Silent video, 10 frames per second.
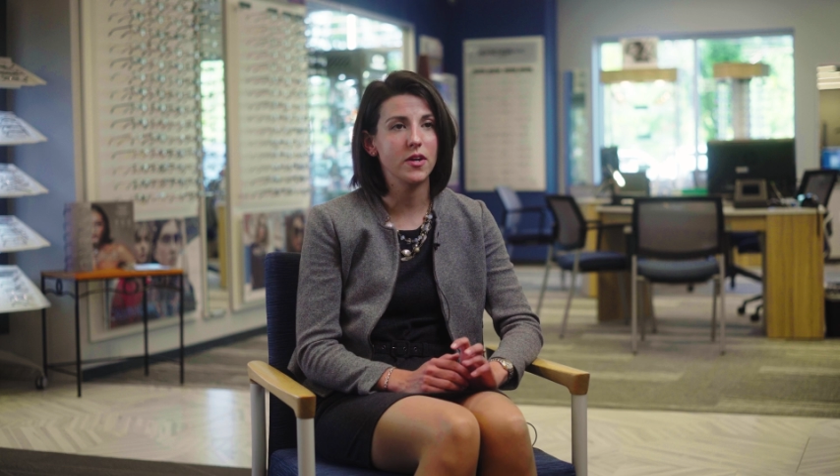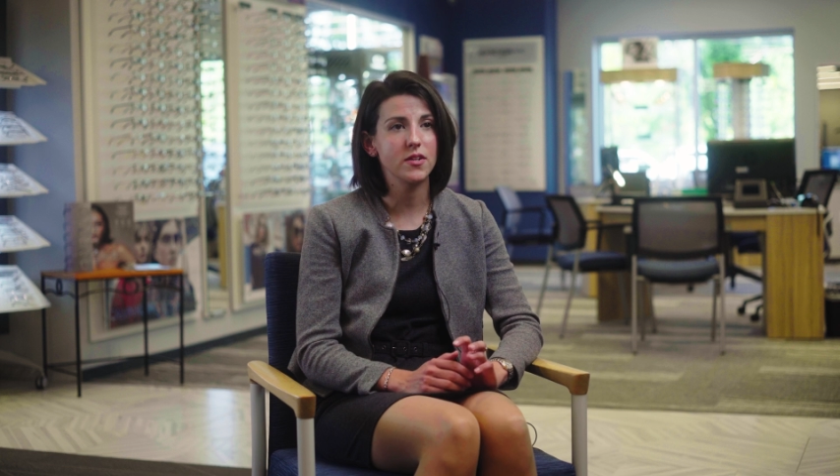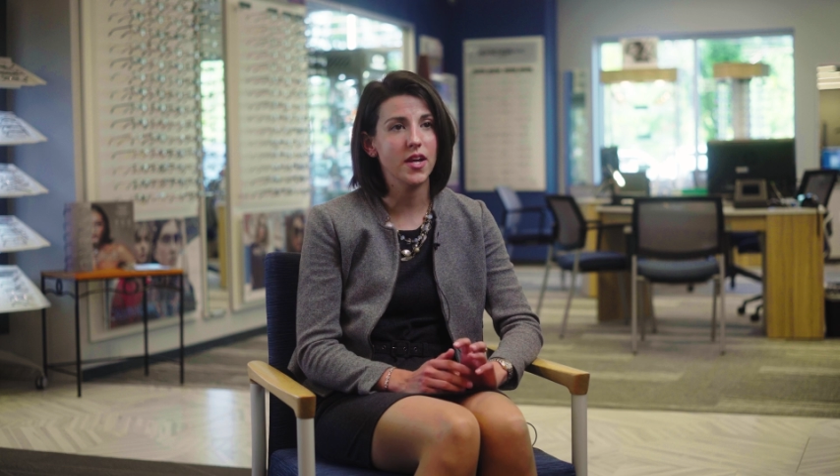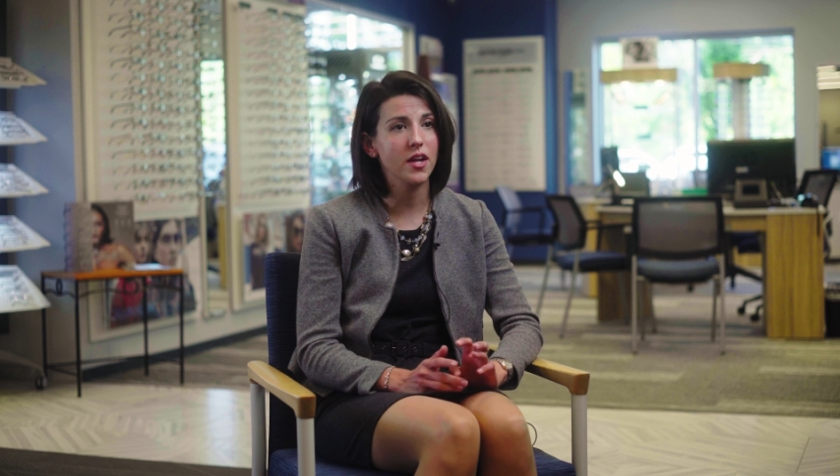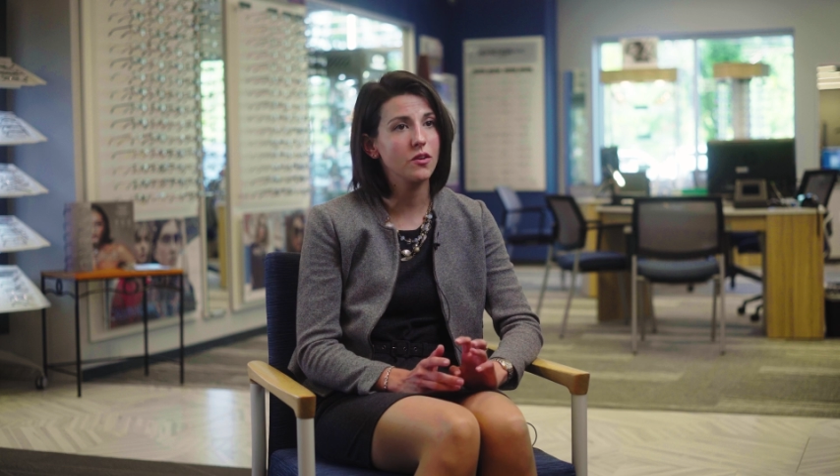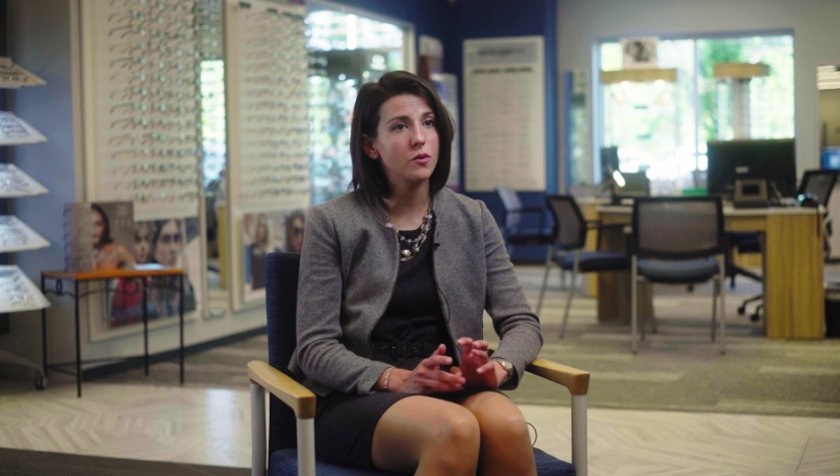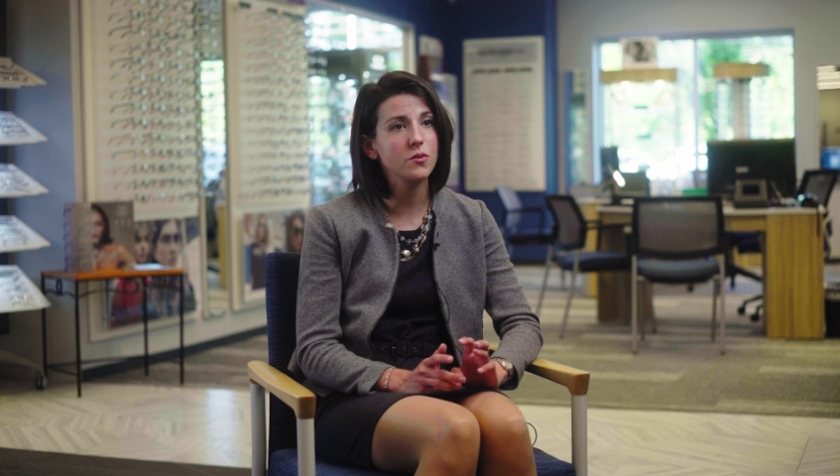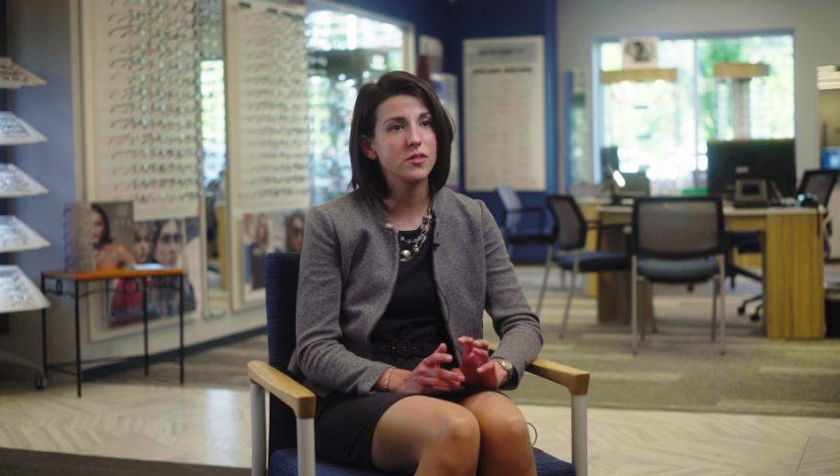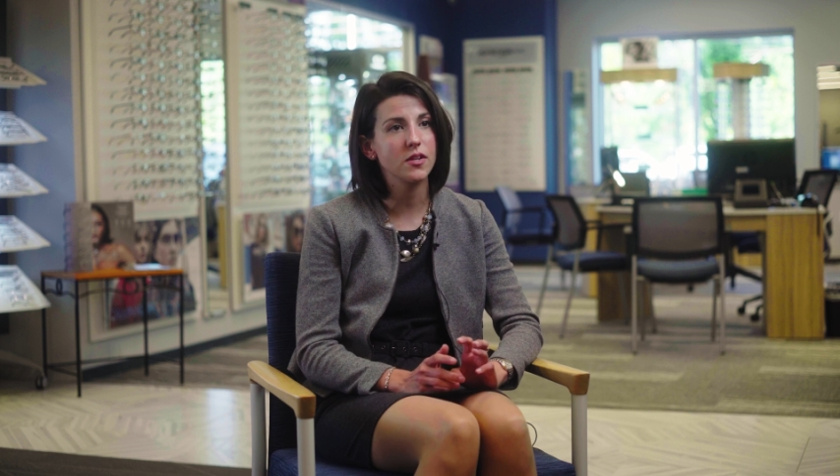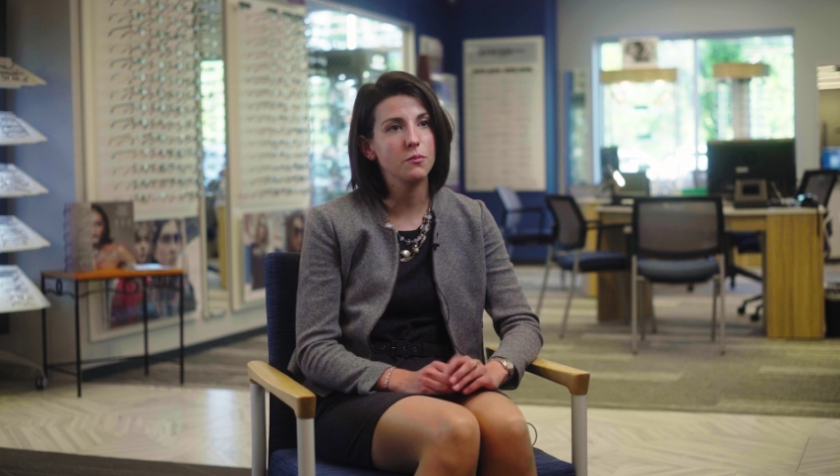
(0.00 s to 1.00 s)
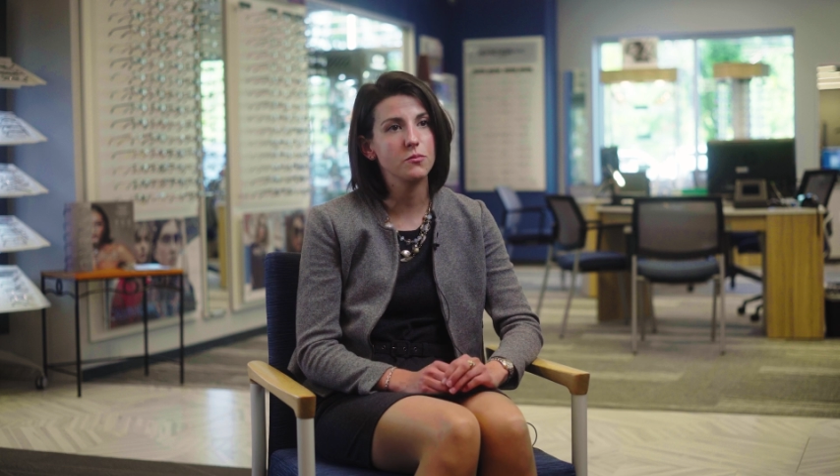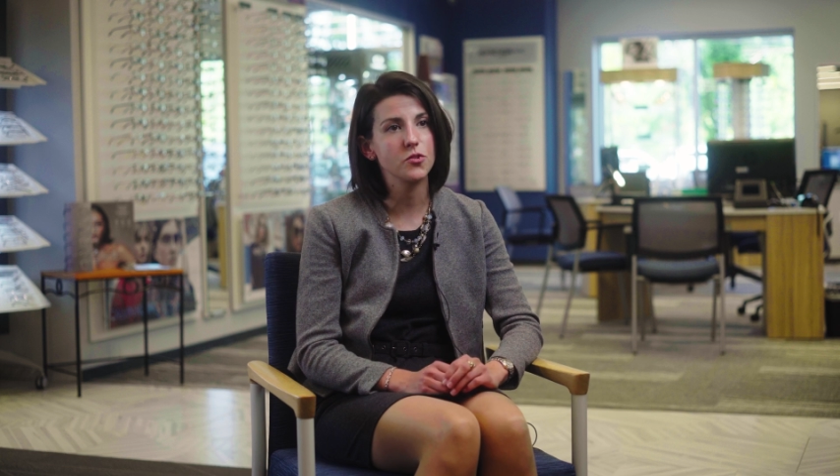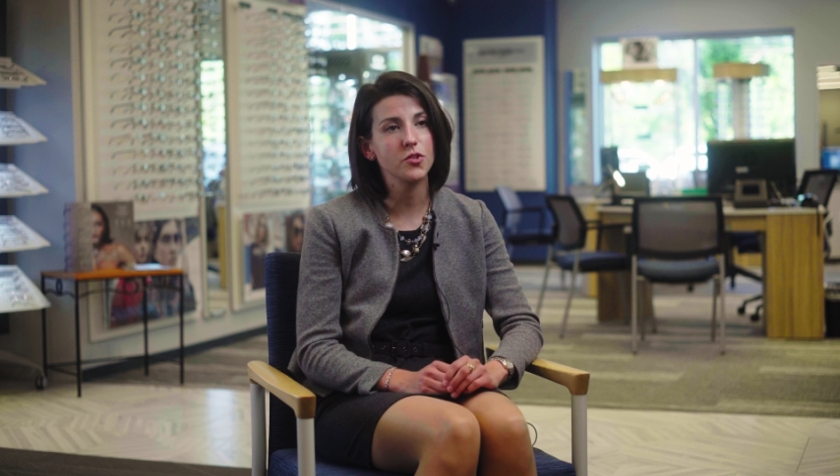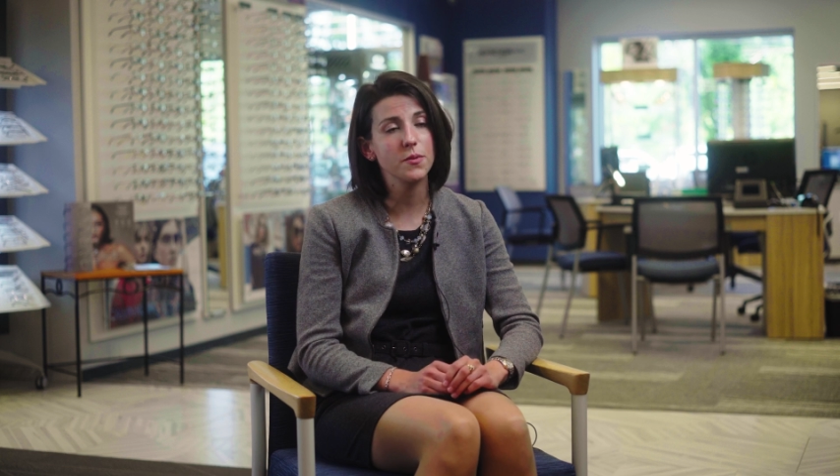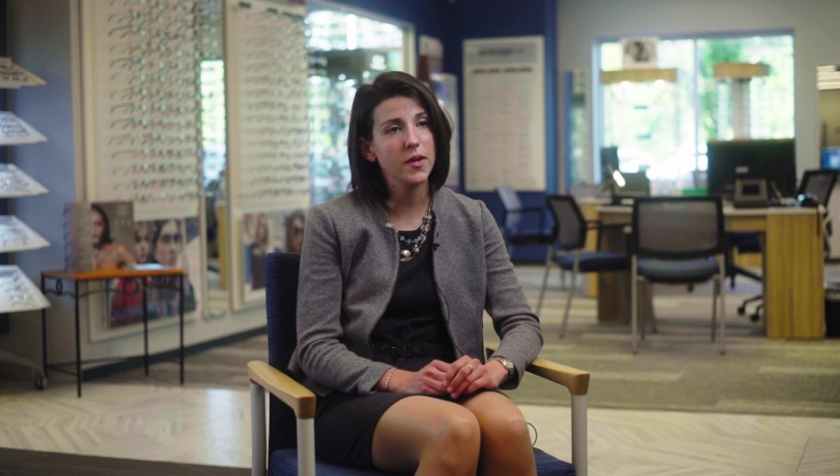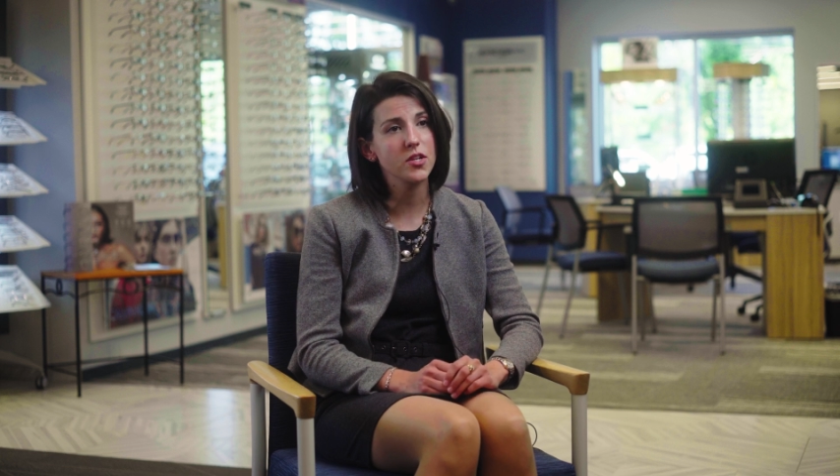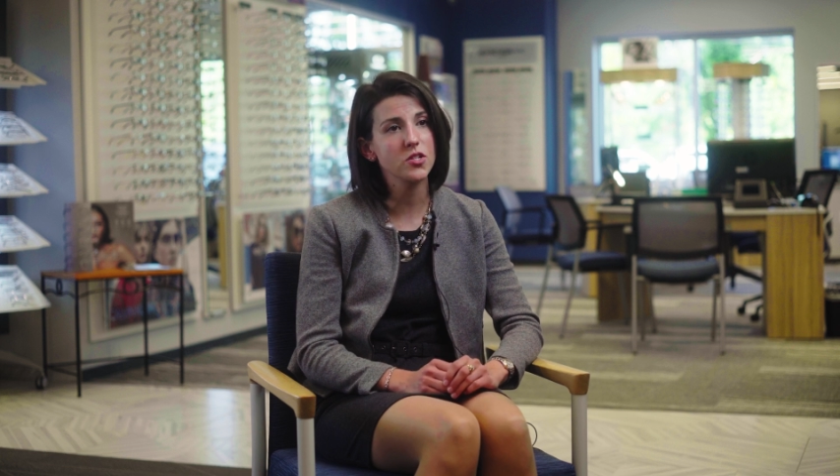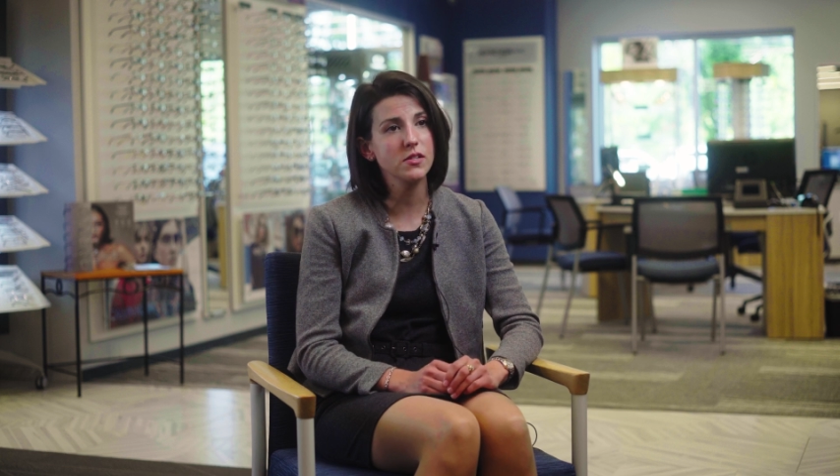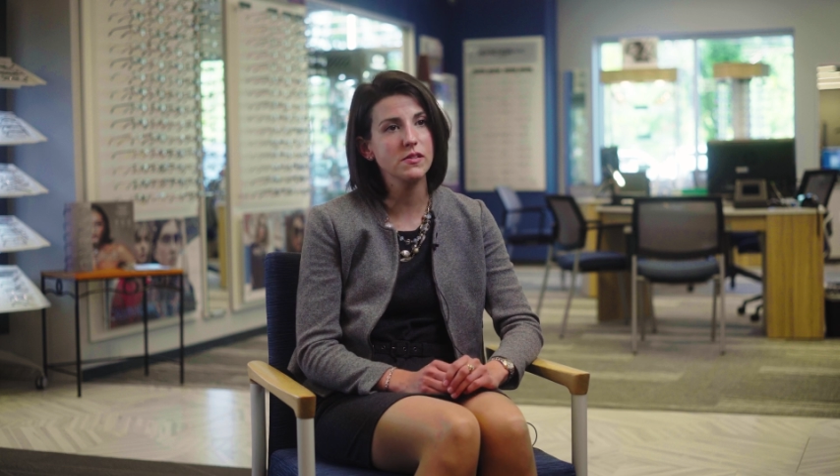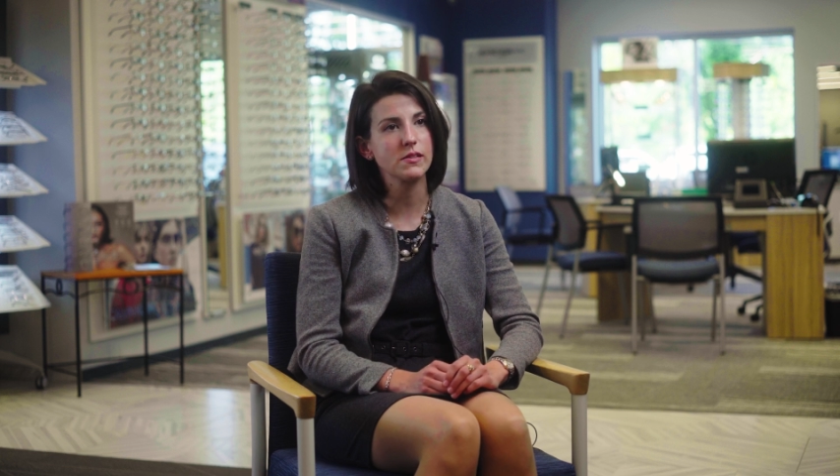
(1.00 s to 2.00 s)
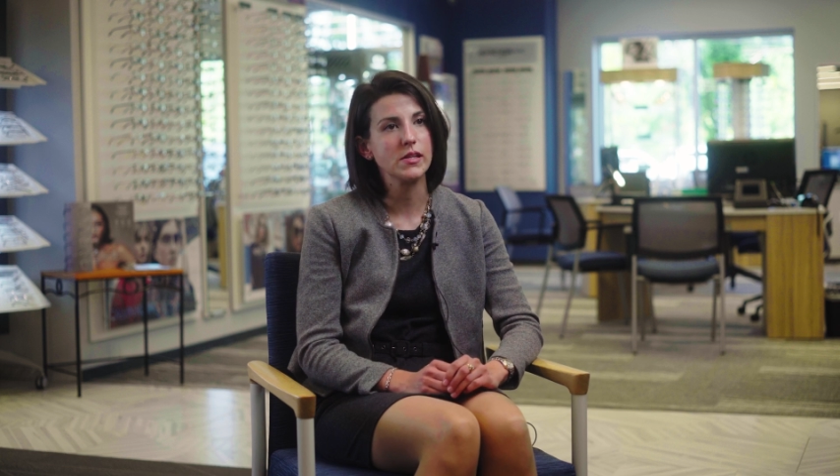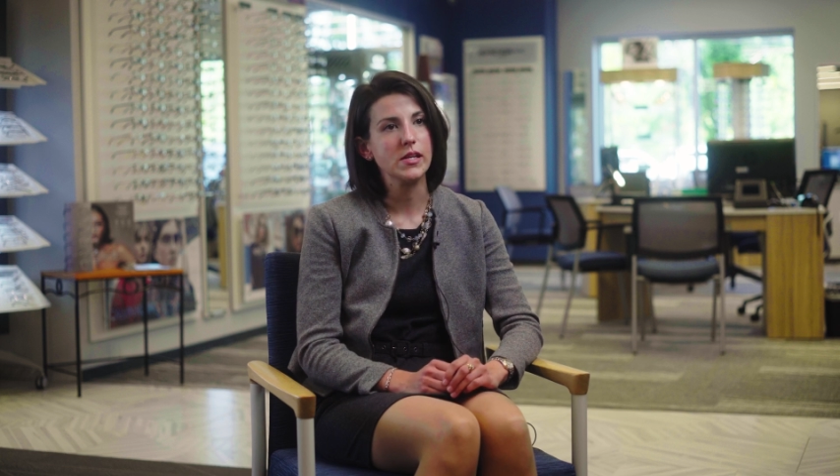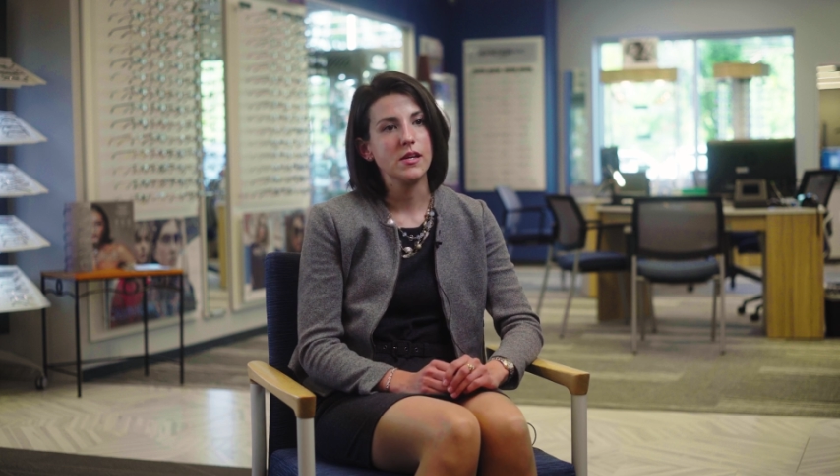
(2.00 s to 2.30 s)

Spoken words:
better diagnose and help treat patients,